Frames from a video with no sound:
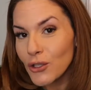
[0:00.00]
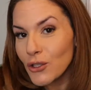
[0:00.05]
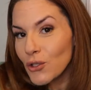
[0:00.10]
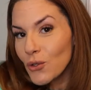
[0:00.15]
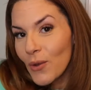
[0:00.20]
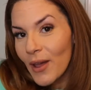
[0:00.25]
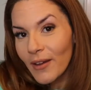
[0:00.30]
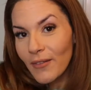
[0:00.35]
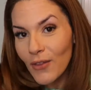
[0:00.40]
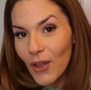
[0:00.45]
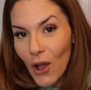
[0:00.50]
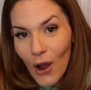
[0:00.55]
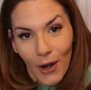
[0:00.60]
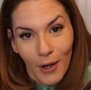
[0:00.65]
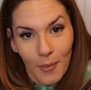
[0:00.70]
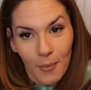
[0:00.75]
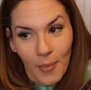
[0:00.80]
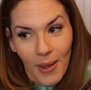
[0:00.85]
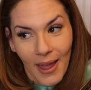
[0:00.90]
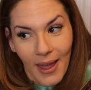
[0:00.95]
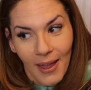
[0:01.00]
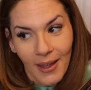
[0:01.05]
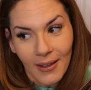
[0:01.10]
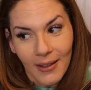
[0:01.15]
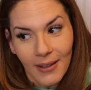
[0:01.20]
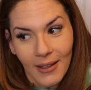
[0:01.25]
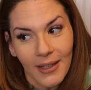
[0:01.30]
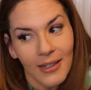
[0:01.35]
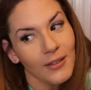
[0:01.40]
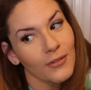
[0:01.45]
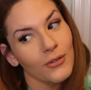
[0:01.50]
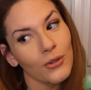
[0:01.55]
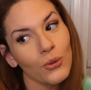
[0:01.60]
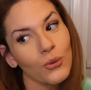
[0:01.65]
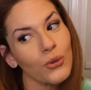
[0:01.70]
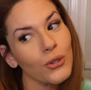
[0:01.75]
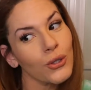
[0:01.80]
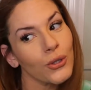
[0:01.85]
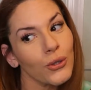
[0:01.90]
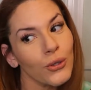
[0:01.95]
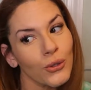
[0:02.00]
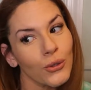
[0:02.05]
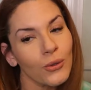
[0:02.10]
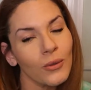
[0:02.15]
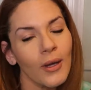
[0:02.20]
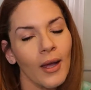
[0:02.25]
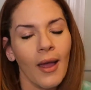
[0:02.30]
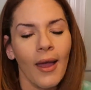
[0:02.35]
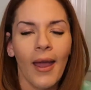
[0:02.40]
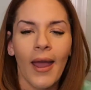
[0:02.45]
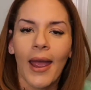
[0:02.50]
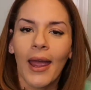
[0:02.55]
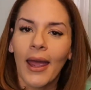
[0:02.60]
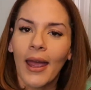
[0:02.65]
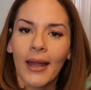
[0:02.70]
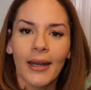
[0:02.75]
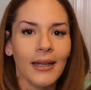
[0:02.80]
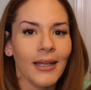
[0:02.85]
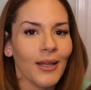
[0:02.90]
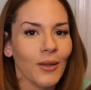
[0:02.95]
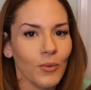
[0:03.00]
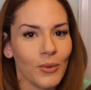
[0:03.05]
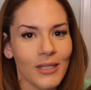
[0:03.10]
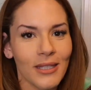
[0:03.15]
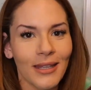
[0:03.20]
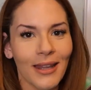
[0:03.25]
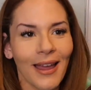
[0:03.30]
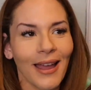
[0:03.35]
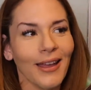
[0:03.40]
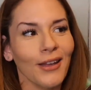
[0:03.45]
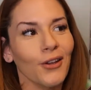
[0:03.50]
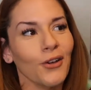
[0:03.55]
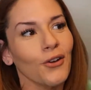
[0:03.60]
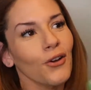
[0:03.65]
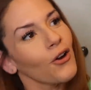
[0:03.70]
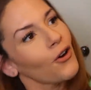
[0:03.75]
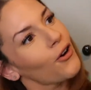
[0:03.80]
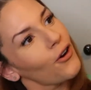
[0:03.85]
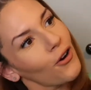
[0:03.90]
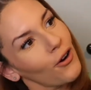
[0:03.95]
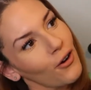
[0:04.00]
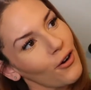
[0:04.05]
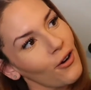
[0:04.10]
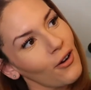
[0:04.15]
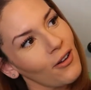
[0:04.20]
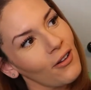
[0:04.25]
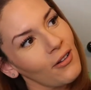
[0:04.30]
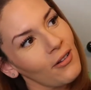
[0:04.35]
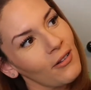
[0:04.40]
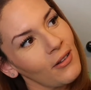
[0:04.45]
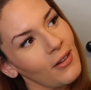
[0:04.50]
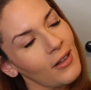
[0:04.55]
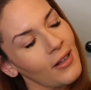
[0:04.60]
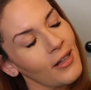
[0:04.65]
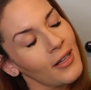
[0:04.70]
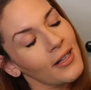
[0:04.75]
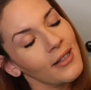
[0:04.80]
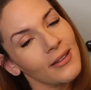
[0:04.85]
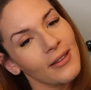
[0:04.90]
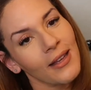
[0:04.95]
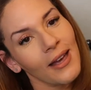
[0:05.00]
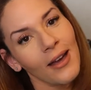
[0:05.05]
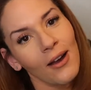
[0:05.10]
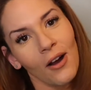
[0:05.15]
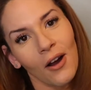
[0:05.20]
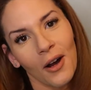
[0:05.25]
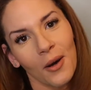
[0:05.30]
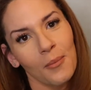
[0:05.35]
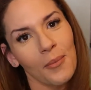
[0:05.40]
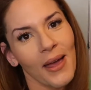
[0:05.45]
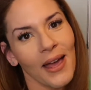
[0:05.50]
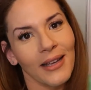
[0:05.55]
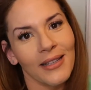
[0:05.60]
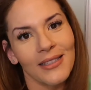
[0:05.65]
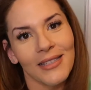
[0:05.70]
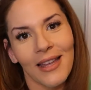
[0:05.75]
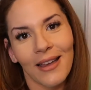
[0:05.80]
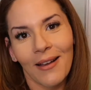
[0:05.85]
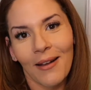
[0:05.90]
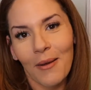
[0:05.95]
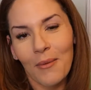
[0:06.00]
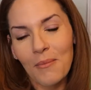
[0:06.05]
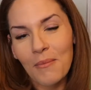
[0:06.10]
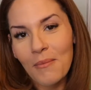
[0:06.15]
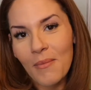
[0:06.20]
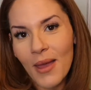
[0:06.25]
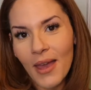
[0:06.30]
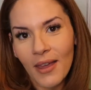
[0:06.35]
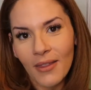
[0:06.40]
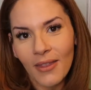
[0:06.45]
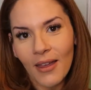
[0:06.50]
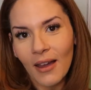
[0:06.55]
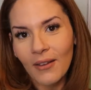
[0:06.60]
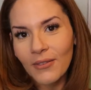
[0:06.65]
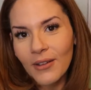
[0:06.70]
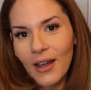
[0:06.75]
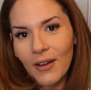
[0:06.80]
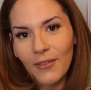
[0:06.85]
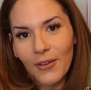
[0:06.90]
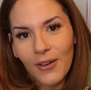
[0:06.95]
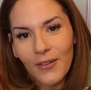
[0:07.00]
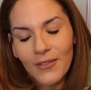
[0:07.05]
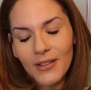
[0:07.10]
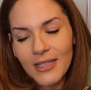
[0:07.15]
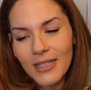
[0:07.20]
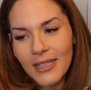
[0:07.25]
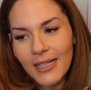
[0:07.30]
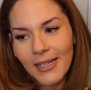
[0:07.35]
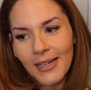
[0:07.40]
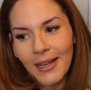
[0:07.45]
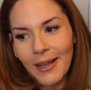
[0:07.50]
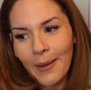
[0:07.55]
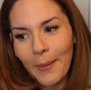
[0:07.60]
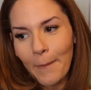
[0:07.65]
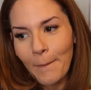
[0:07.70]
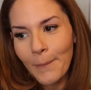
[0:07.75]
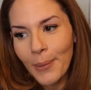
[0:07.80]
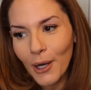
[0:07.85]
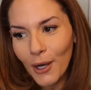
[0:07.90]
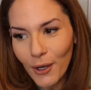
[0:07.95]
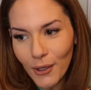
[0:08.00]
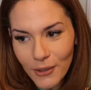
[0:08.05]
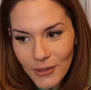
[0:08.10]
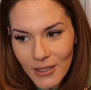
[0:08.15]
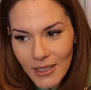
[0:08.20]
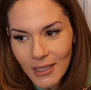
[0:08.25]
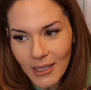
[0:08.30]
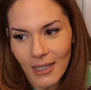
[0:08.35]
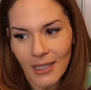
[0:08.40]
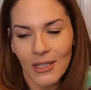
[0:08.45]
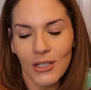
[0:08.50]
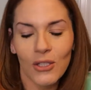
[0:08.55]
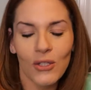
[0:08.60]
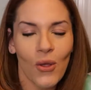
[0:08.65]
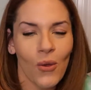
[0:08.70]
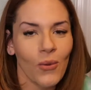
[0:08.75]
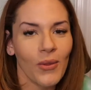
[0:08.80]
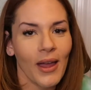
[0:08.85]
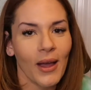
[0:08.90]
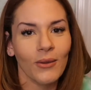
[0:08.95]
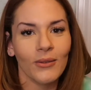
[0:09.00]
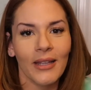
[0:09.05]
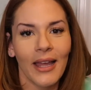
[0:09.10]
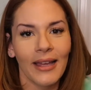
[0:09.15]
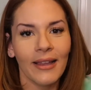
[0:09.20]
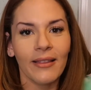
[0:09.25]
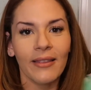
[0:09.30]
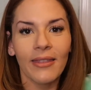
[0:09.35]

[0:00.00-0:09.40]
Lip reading: do you have the heart bag? And if you do, and he was like, girl, that heart bag is like a myth. I've never even seen it in person. It's sold out like